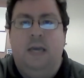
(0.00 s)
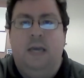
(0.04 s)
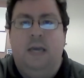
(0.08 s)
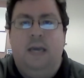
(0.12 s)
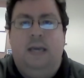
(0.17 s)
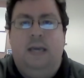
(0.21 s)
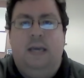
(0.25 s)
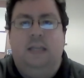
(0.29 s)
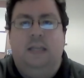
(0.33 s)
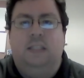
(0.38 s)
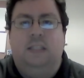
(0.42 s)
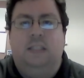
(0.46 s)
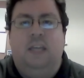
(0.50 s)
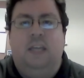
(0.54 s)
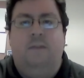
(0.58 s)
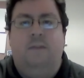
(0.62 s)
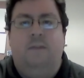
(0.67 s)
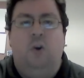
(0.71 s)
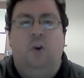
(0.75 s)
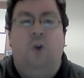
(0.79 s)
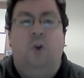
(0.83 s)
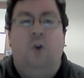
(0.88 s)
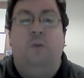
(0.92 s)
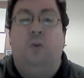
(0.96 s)
He's
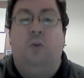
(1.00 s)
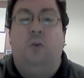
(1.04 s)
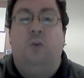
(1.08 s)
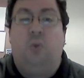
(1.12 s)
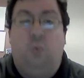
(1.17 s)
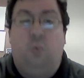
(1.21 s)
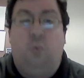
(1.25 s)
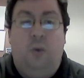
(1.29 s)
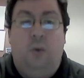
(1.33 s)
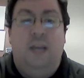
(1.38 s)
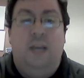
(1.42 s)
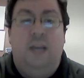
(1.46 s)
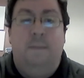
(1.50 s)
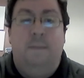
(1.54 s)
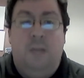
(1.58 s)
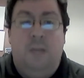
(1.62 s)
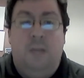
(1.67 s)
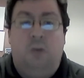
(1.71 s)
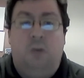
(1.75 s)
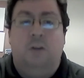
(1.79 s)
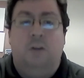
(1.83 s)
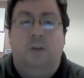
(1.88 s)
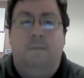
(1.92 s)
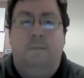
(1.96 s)
given over 3
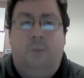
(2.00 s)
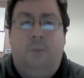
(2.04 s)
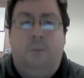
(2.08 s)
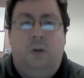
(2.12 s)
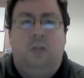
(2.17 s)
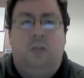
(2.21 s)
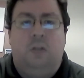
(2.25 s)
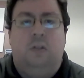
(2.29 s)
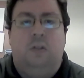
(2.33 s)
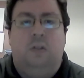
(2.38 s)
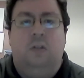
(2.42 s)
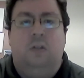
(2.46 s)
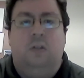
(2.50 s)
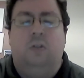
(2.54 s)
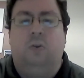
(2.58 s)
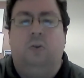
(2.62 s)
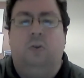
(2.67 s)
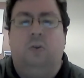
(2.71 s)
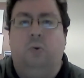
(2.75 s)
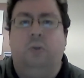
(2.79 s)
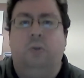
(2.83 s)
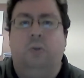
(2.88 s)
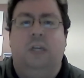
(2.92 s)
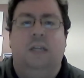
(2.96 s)
million books to
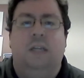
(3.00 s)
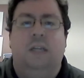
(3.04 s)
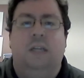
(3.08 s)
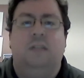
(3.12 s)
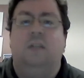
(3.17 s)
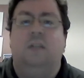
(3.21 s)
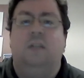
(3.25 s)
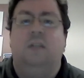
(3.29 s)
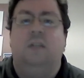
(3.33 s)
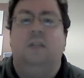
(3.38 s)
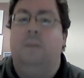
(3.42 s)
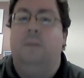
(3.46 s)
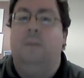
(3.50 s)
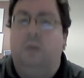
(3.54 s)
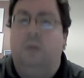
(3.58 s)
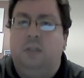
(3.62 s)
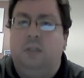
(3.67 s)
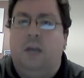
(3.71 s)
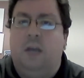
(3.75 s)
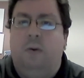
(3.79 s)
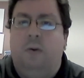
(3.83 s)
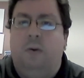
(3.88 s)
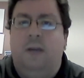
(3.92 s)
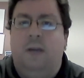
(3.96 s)
school kids in the
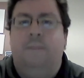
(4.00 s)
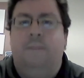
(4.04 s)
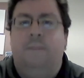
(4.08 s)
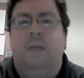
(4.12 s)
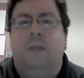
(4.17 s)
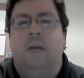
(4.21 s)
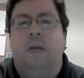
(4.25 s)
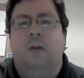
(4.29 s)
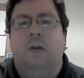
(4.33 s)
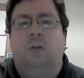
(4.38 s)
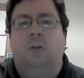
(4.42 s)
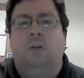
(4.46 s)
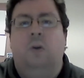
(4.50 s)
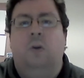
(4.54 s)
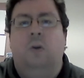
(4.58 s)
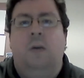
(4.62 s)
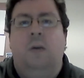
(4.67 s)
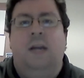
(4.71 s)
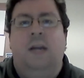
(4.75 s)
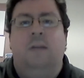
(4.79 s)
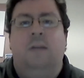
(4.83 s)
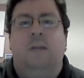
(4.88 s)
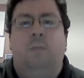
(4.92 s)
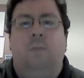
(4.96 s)
military,
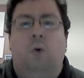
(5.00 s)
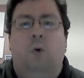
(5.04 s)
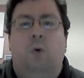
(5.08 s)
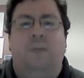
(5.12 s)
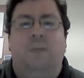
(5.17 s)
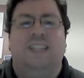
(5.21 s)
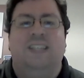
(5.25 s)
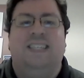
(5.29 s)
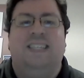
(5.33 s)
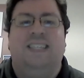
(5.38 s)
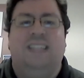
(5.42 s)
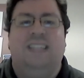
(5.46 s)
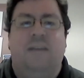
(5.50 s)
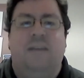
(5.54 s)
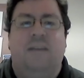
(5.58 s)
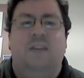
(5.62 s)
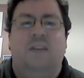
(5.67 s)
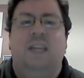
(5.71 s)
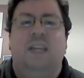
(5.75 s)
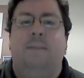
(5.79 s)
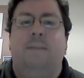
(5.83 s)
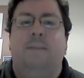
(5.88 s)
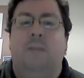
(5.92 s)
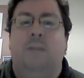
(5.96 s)
donated more than
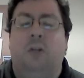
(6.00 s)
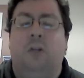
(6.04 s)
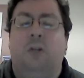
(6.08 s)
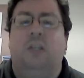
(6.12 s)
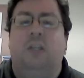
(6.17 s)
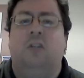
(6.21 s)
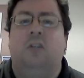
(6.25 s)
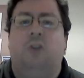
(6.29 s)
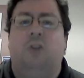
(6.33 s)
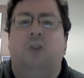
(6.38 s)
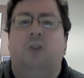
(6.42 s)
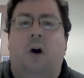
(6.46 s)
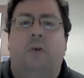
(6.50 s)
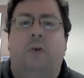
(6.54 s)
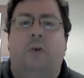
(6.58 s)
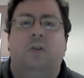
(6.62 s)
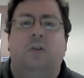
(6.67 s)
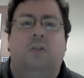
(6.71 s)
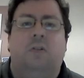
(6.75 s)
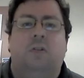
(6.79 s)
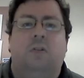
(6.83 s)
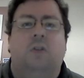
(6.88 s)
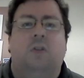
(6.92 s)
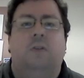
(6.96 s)
$70 million
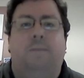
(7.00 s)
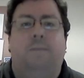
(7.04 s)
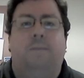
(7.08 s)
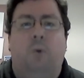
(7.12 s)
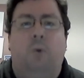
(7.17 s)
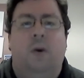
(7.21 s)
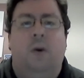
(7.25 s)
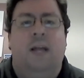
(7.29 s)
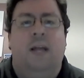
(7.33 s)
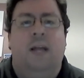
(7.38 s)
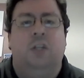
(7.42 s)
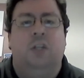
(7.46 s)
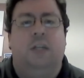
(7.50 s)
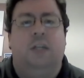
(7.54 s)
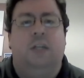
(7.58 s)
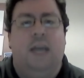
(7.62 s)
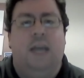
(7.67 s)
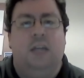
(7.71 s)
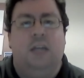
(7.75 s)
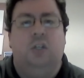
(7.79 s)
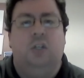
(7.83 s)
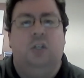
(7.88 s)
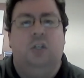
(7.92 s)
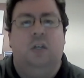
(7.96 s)
to support
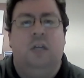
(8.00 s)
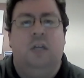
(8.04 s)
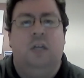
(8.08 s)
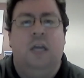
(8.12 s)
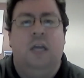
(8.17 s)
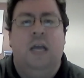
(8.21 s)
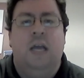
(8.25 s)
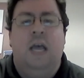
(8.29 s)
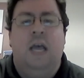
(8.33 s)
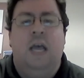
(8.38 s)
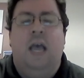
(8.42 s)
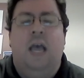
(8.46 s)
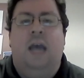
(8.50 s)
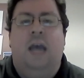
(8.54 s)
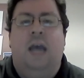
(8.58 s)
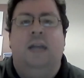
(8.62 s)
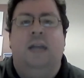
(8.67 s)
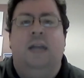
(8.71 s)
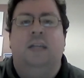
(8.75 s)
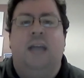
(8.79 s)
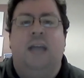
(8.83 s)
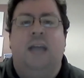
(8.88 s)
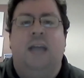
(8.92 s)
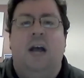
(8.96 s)
education, and
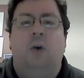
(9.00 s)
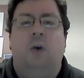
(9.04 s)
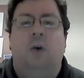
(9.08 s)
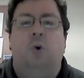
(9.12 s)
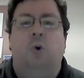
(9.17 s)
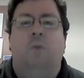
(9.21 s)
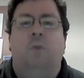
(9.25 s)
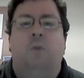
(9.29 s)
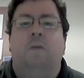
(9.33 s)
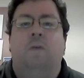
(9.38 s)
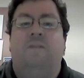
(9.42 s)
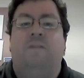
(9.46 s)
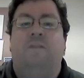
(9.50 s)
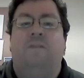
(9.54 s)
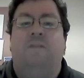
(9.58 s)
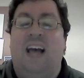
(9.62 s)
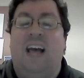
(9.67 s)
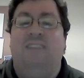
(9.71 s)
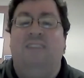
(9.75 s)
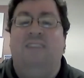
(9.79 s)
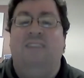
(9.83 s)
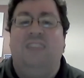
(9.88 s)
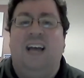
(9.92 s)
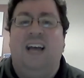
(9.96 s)
endowed over
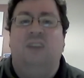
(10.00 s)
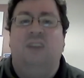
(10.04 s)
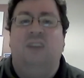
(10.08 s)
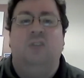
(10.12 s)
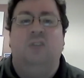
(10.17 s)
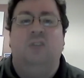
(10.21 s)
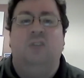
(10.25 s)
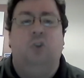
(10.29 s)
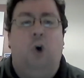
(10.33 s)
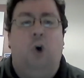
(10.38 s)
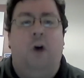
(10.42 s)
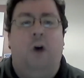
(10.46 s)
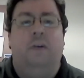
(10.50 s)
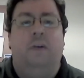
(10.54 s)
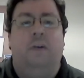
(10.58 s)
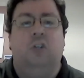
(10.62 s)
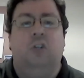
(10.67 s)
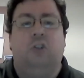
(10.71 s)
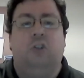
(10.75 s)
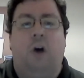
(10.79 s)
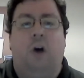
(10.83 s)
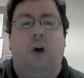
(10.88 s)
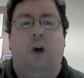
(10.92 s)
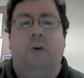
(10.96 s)
5,000 college
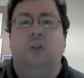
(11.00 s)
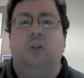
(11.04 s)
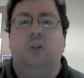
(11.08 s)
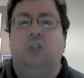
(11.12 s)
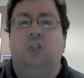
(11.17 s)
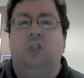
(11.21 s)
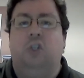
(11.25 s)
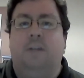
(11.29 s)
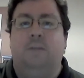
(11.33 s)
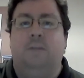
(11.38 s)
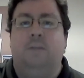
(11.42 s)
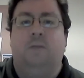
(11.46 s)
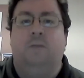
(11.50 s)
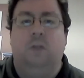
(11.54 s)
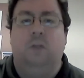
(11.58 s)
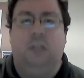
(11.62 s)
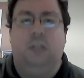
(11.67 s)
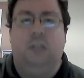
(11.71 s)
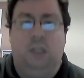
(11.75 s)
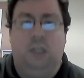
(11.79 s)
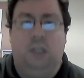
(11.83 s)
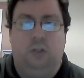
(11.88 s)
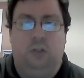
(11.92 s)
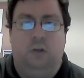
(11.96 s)
scholarships for
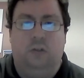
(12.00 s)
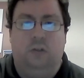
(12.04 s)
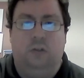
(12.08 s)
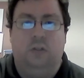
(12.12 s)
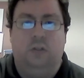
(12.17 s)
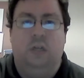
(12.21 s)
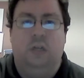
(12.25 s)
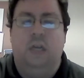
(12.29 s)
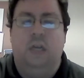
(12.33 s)
teachers.